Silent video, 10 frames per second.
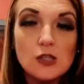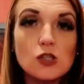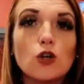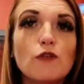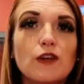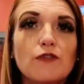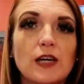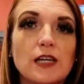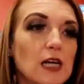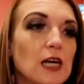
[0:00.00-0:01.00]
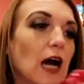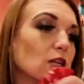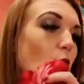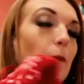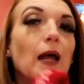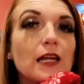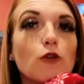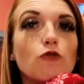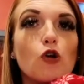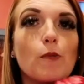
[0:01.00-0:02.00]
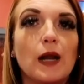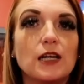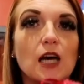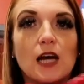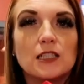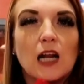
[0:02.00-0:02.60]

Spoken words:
It's a lovely fit. It's got plenty of room in it